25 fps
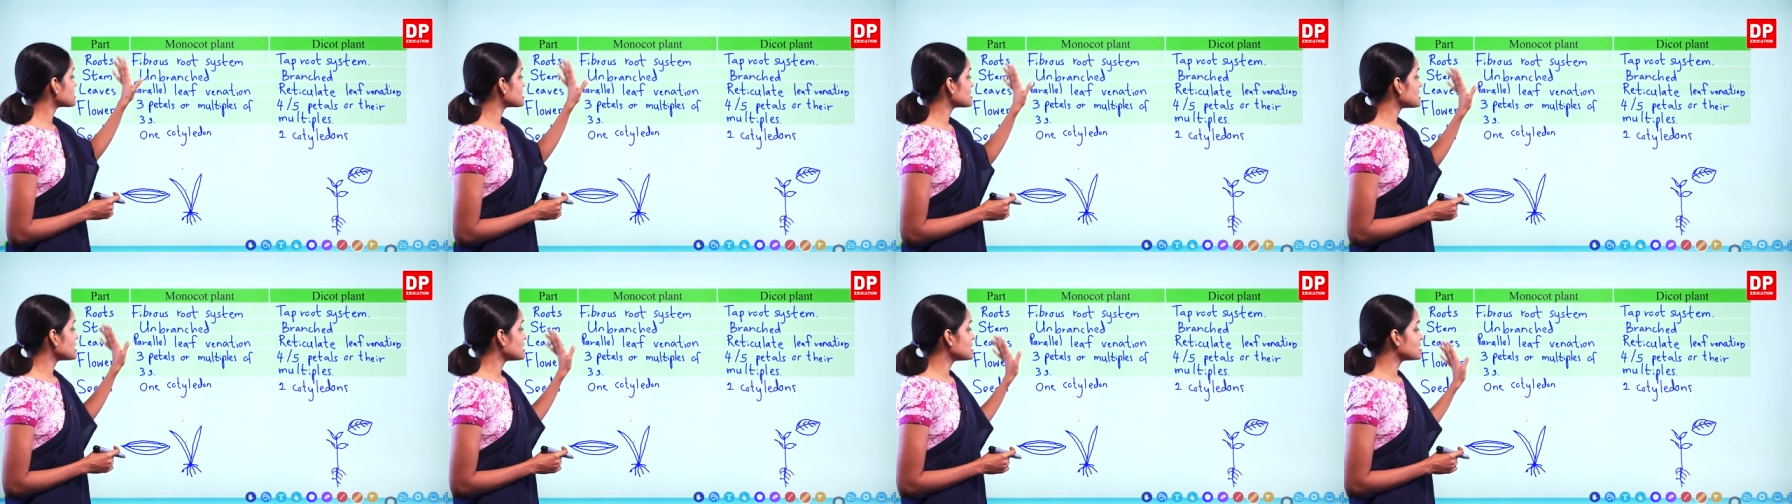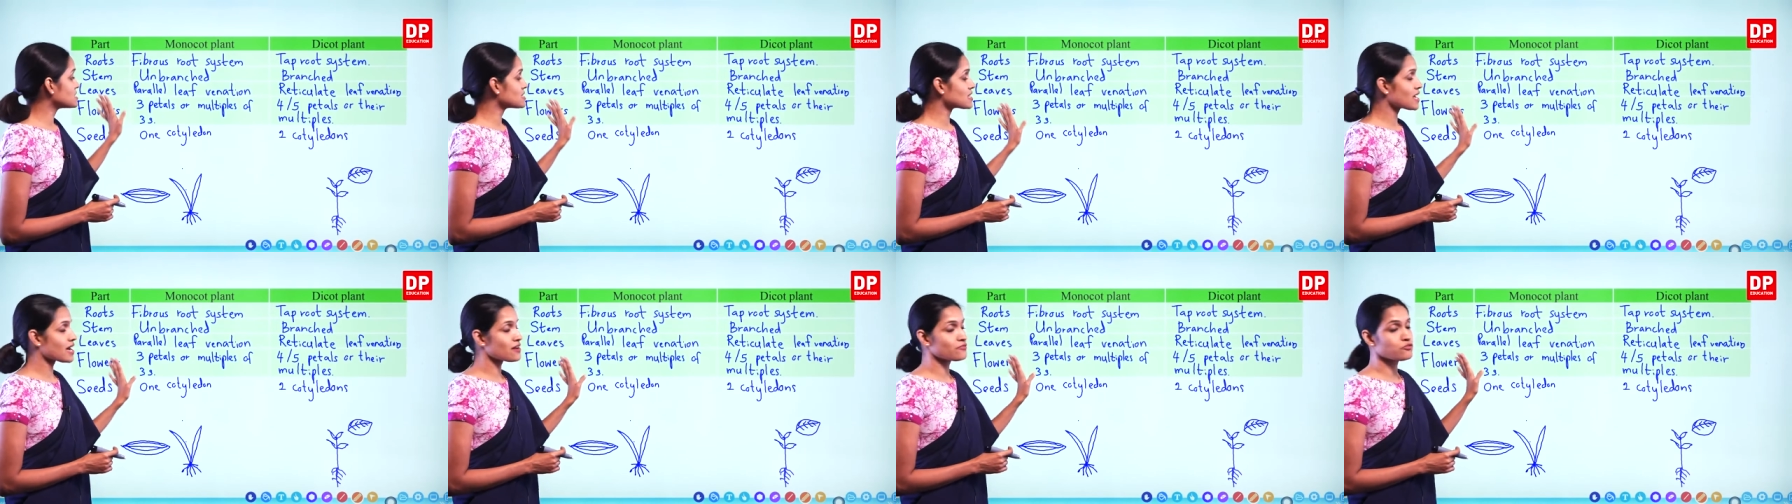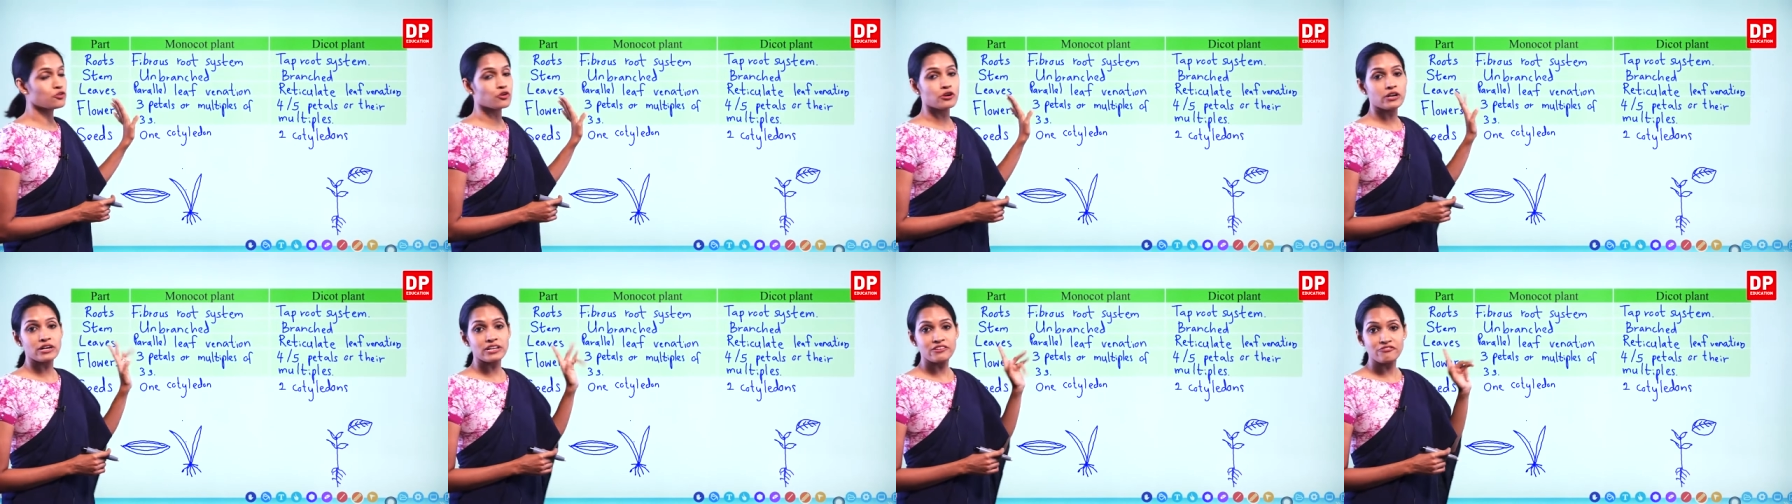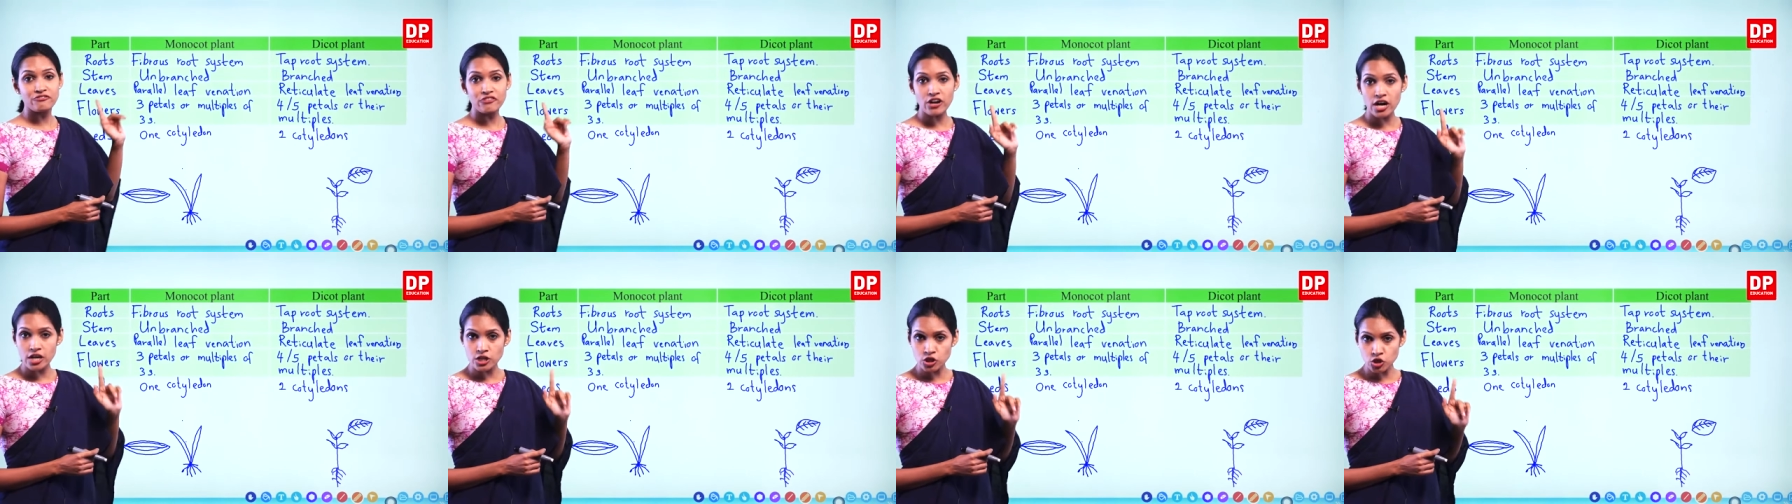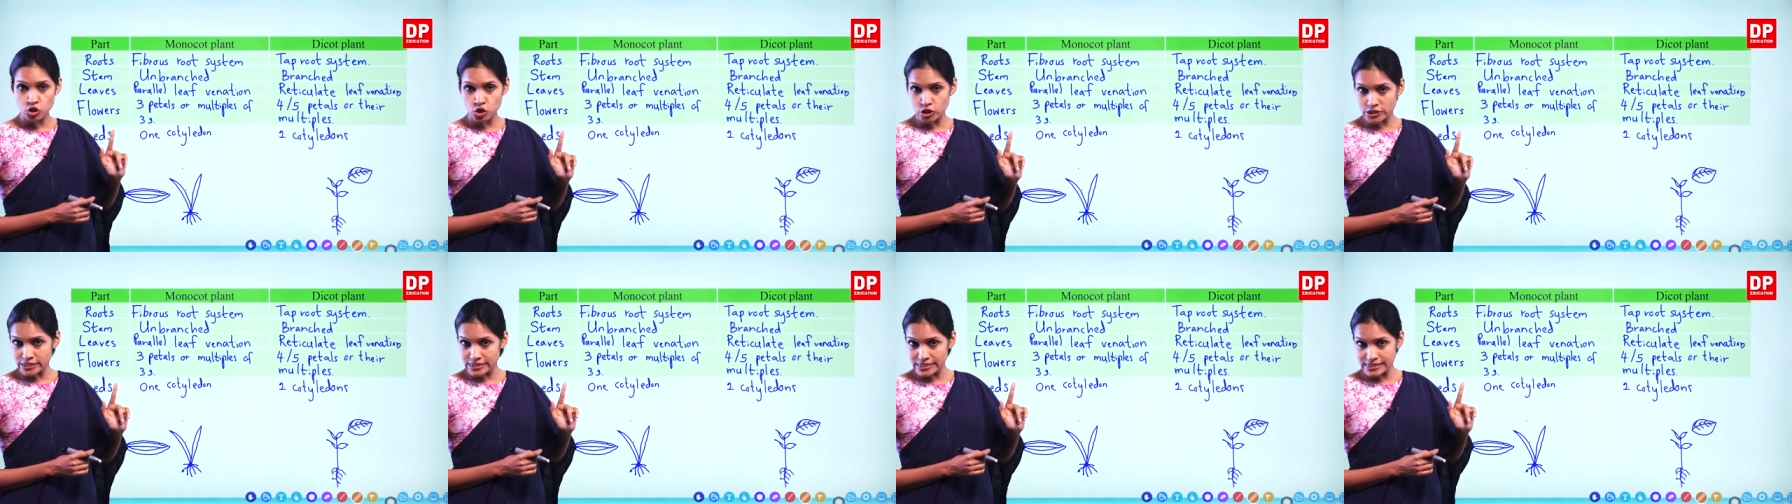seeds have only one
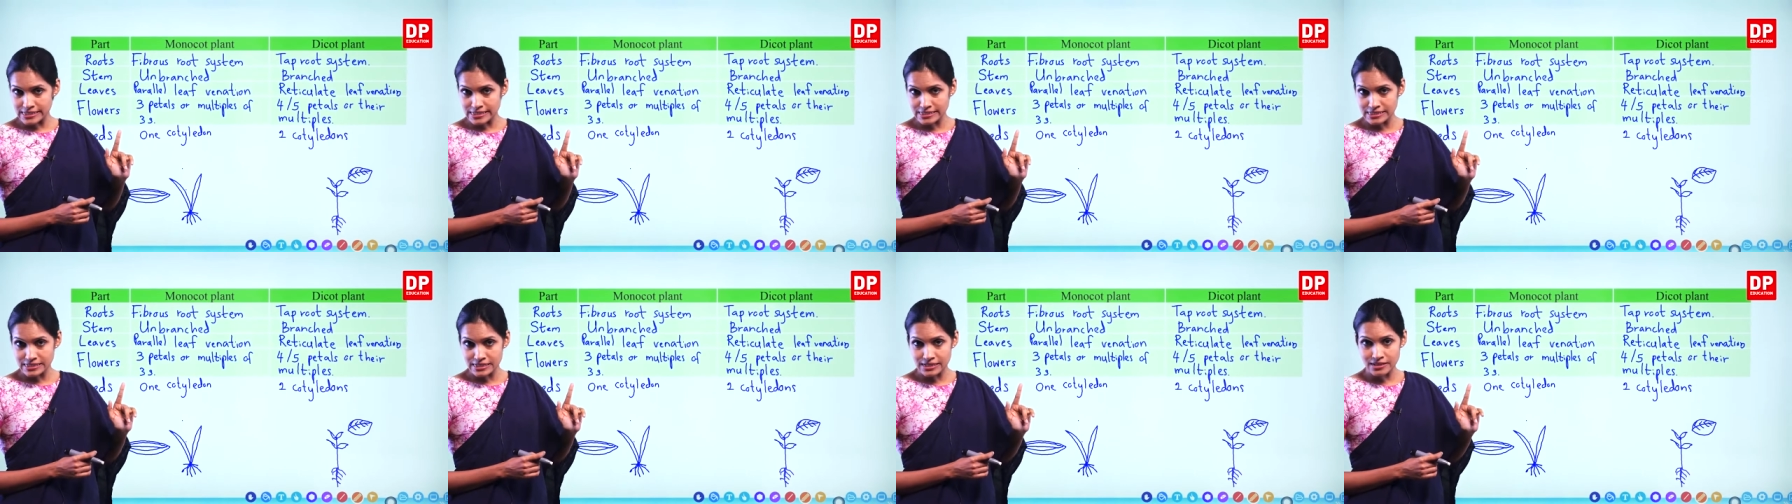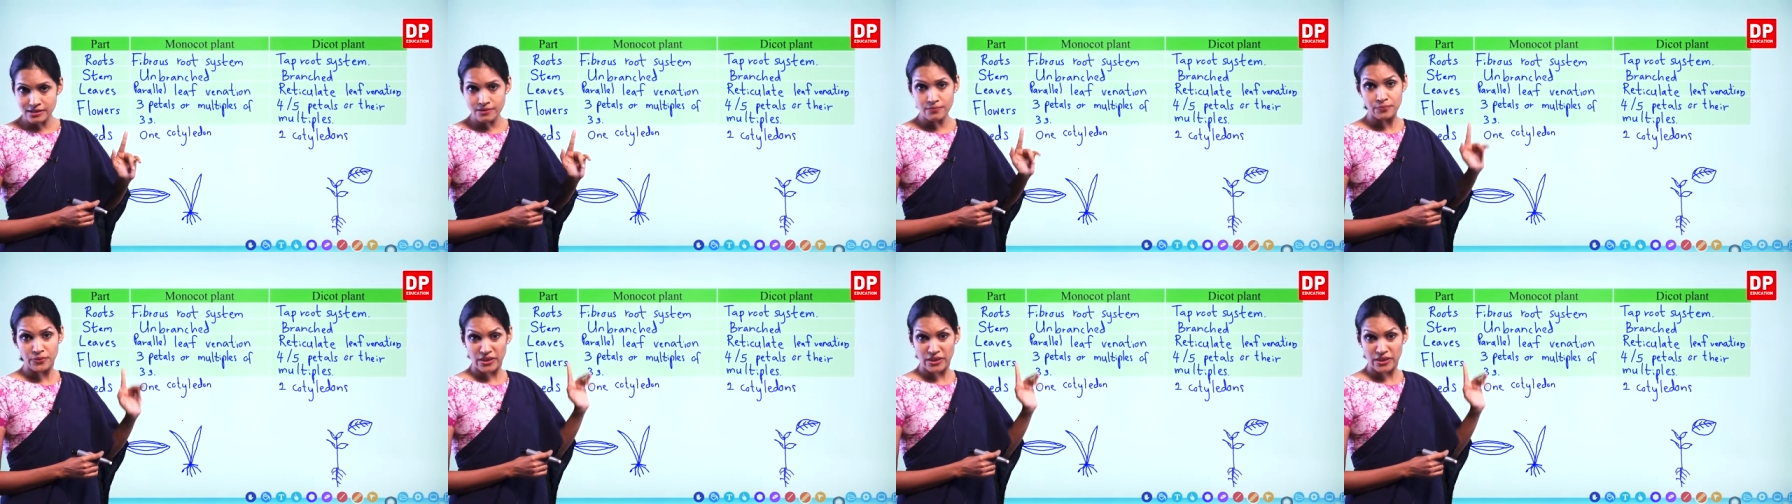cotyledon.